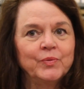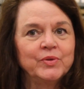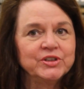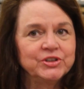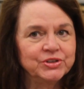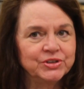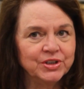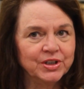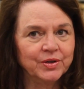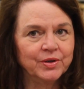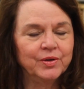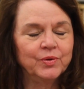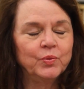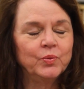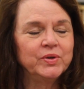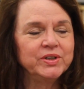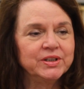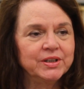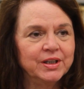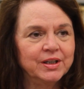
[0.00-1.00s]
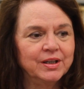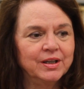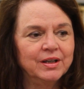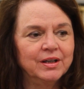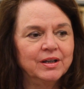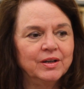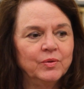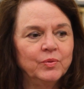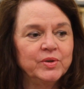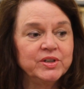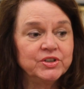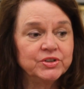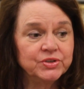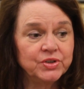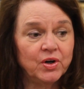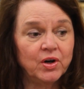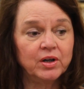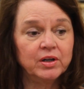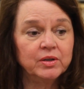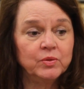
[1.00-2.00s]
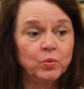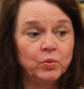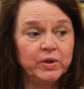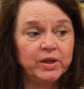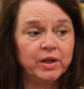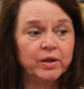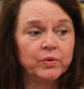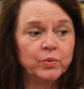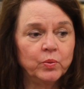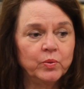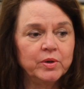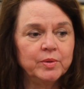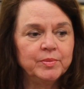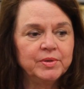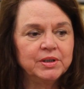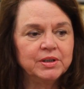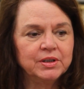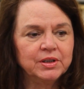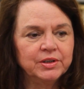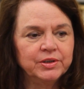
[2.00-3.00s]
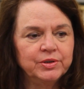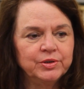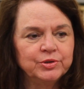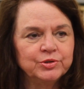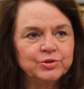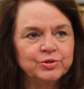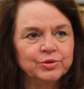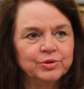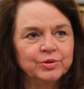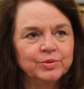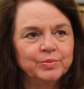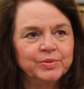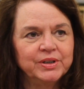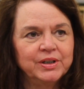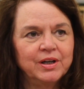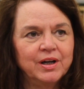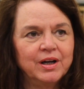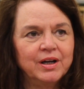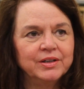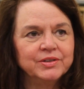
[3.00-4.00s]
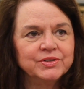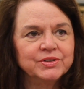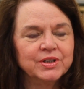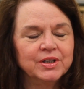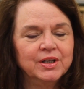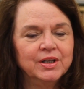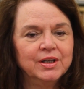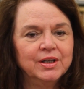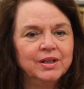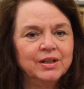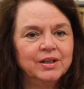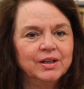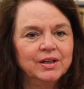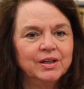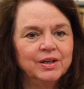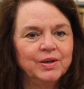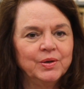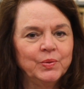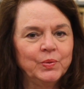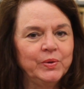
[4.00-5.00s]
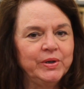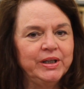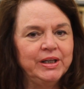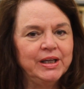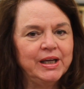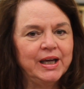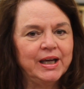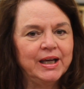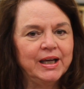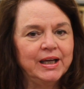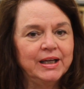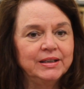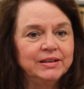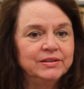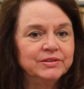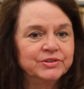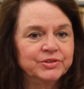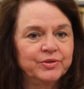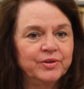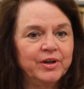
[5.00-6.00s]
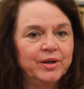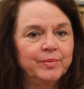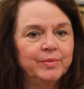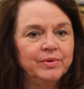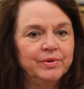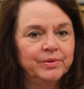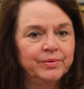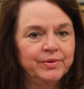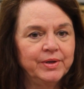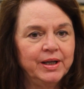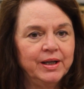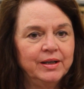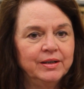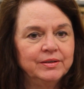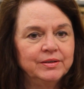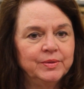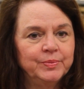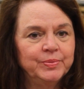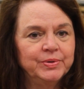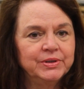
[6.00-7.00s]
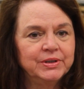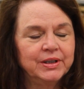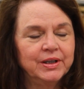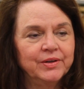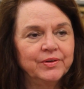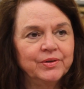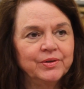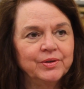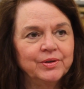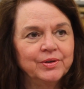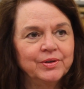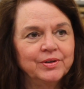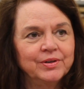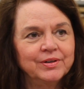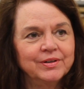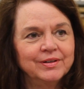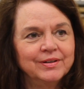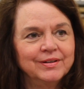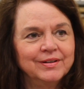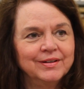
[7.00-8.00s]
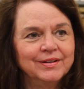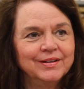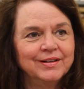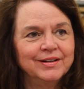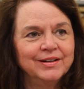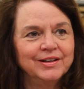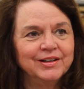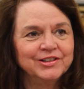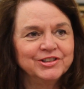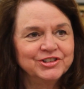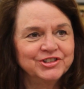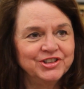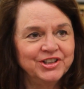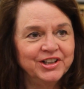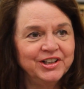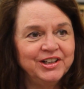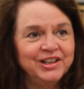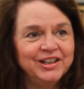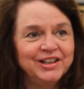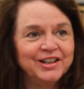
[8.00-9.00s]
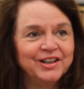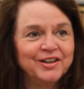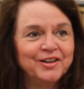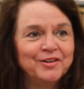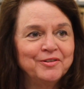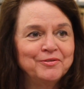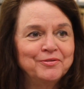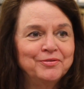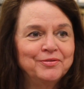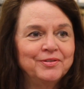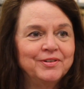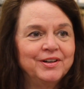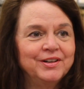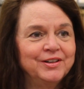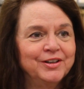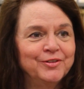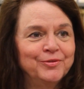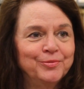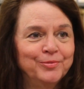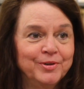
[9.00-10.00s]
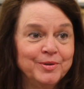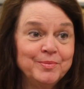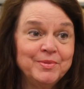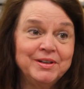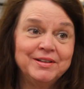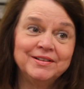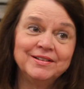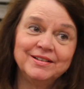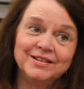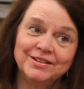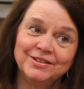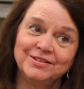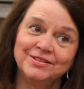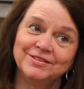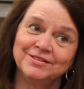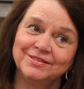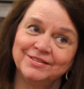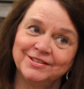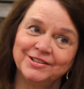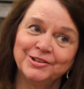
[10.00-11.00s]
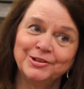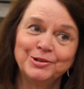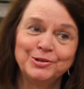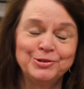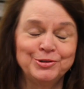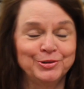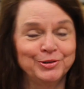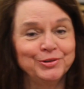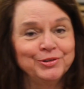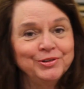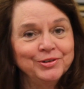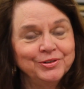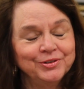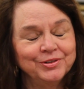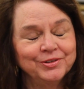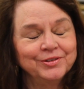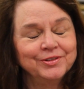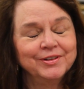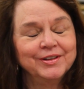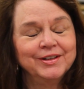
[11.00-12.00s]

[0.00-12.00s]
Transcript: We started with women in literature because we had to scramble around to put together a study of enough women in literature to